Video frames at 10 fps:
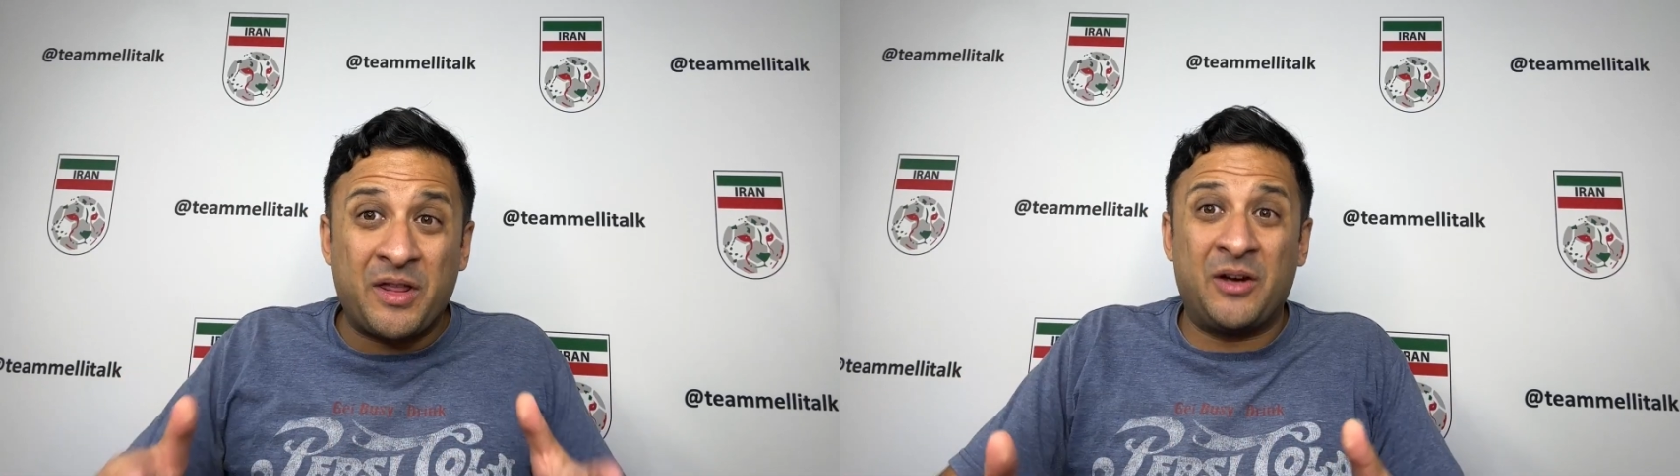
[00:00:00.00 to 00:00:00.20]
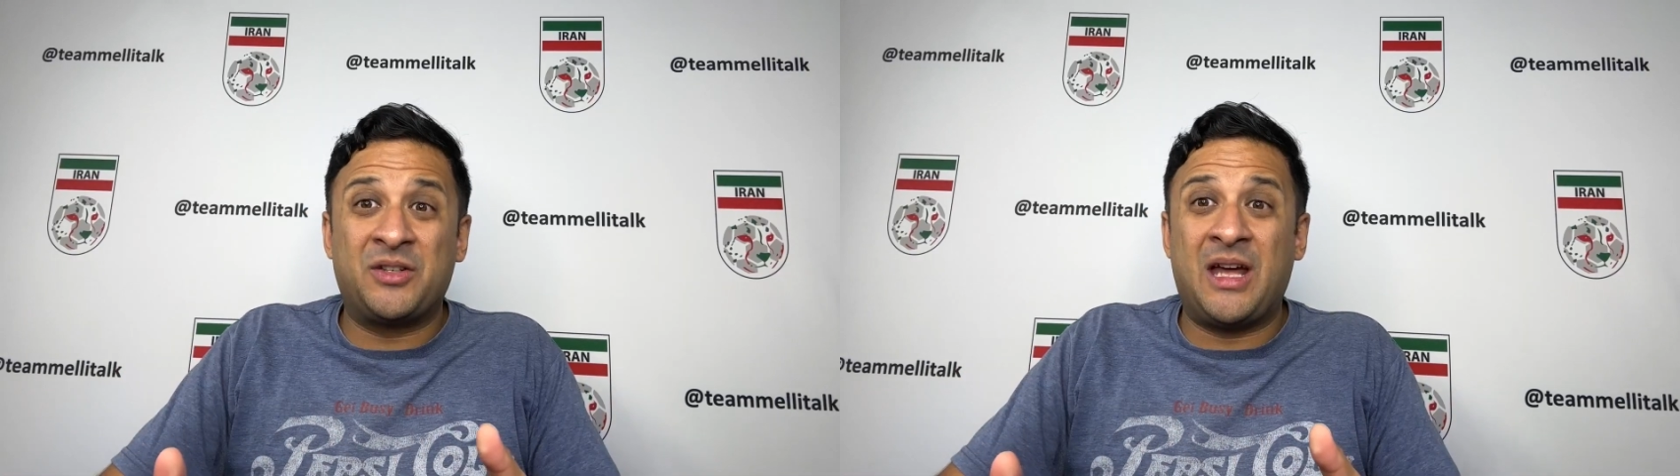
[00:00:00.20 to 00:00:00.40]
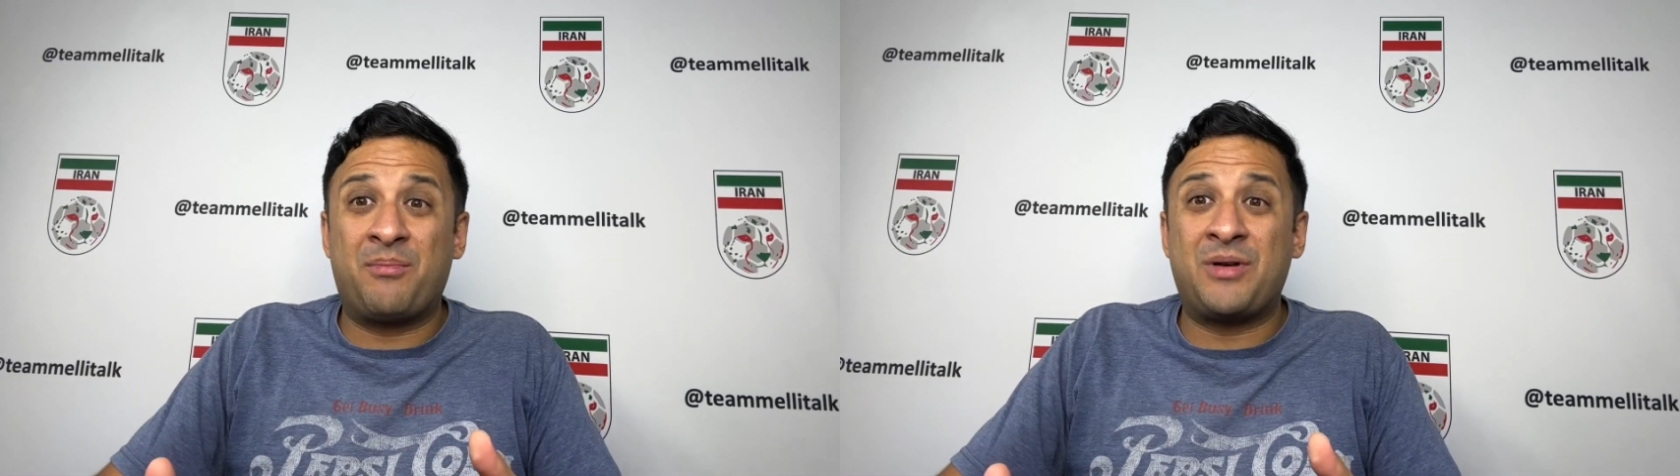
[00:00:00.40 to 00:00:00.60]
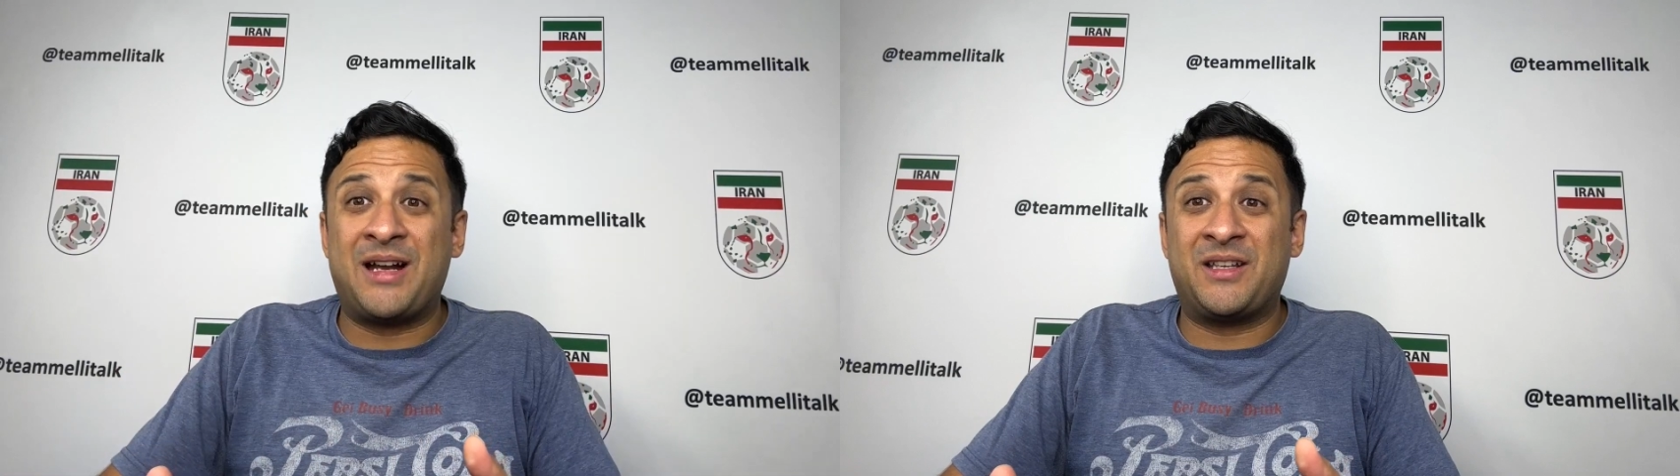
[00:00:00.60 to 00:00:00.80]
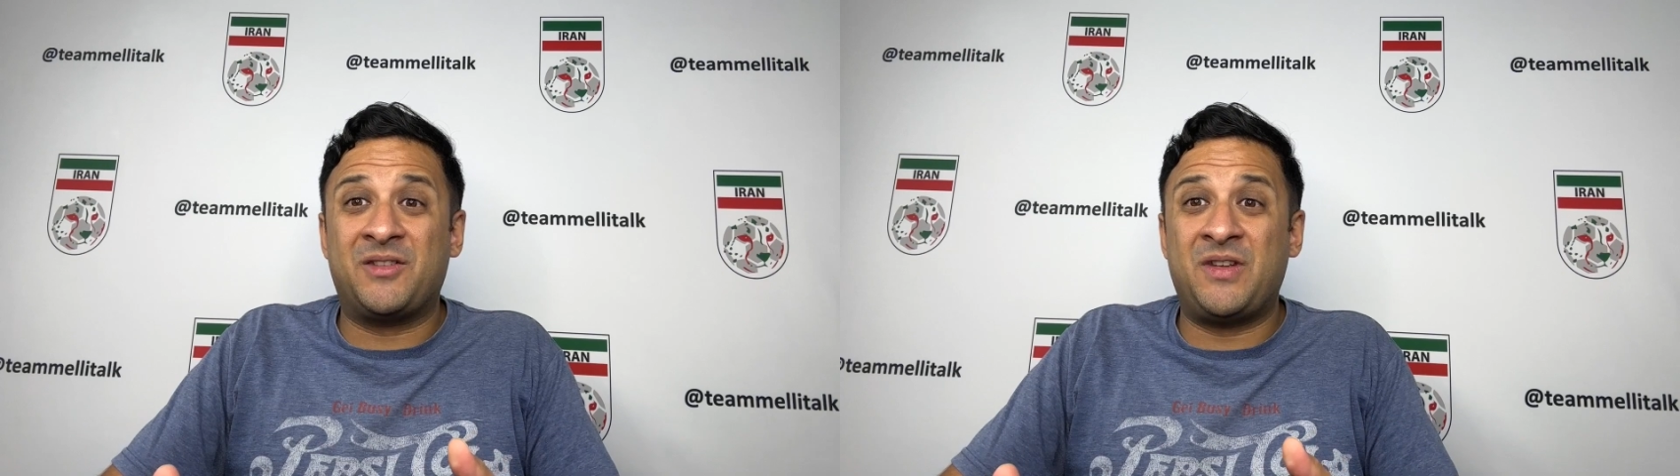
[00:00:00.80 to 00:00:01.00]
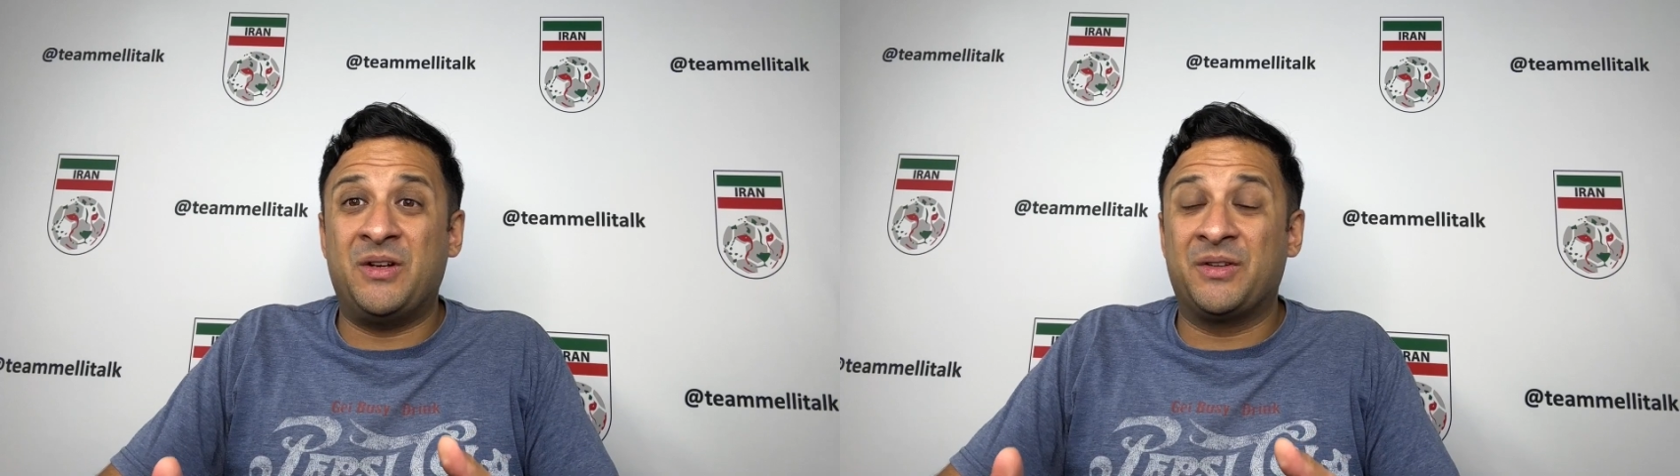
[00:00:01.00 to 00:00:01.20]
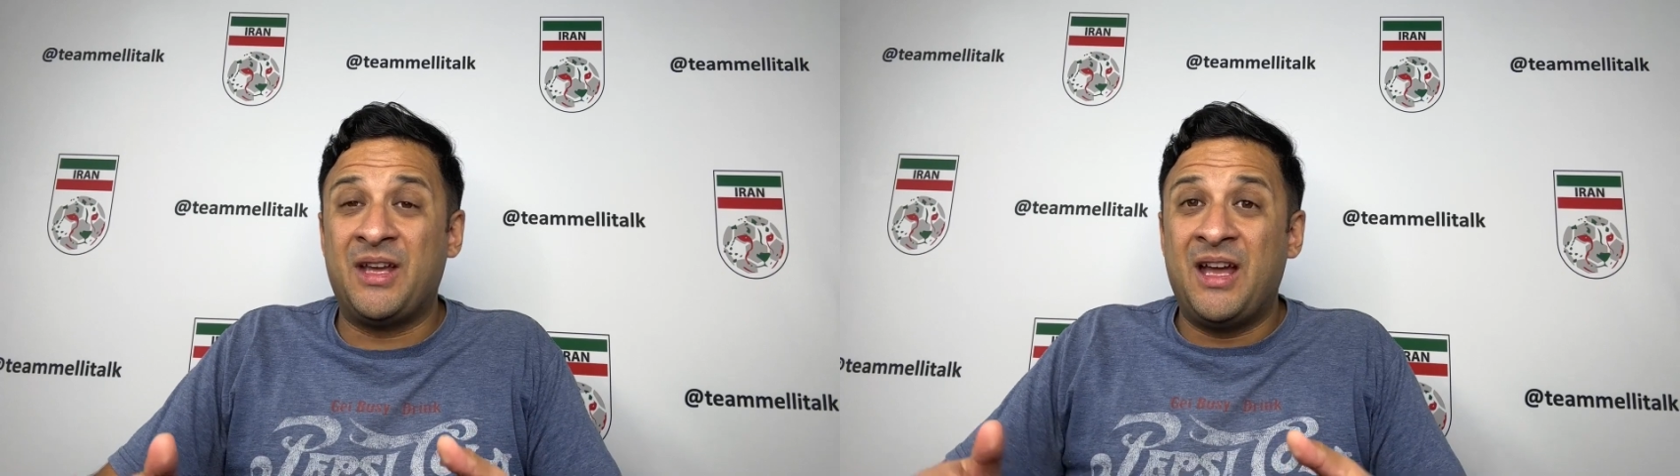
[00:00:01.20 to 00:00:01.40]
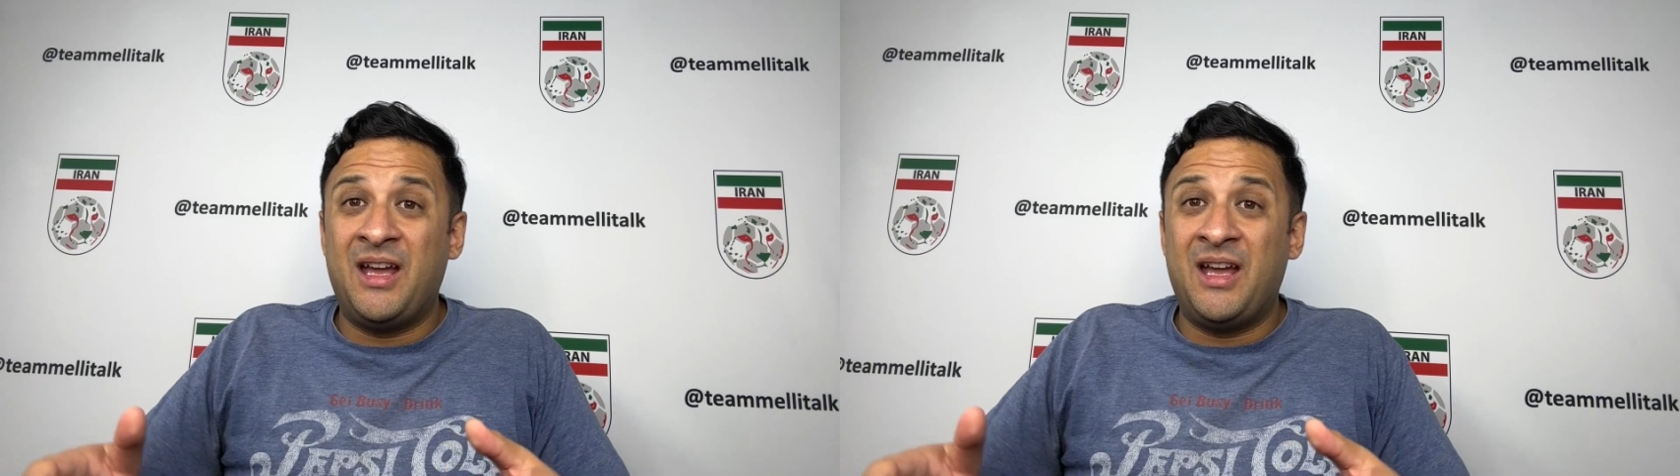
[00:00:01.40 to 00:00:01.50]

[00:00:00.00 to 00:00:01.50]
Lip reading: there to that practice field